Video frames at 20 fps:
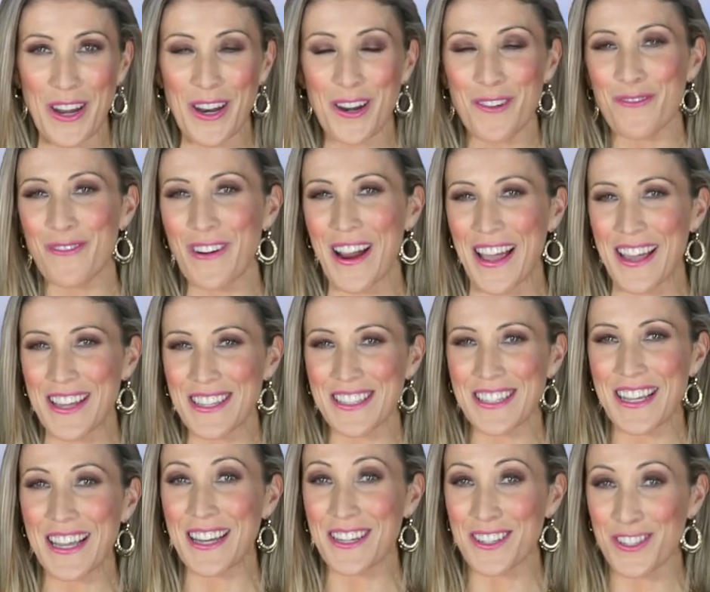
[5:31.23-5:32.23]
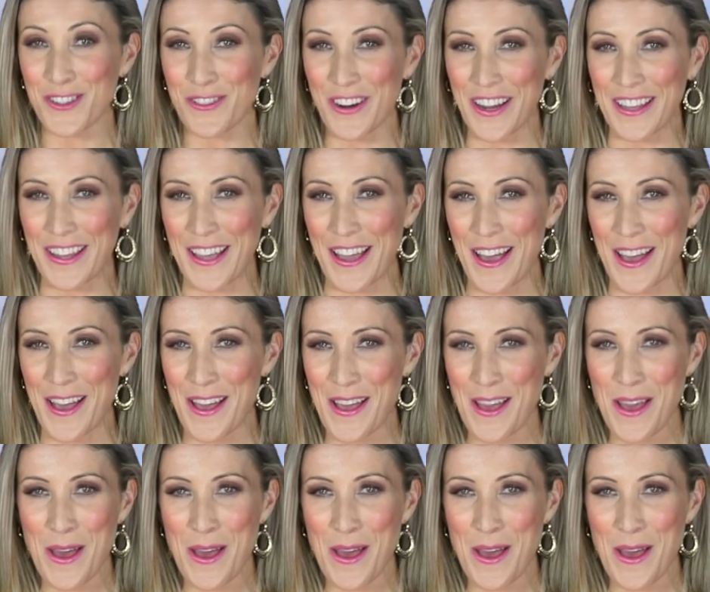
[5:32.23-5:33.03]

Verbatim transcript: and raised in Australia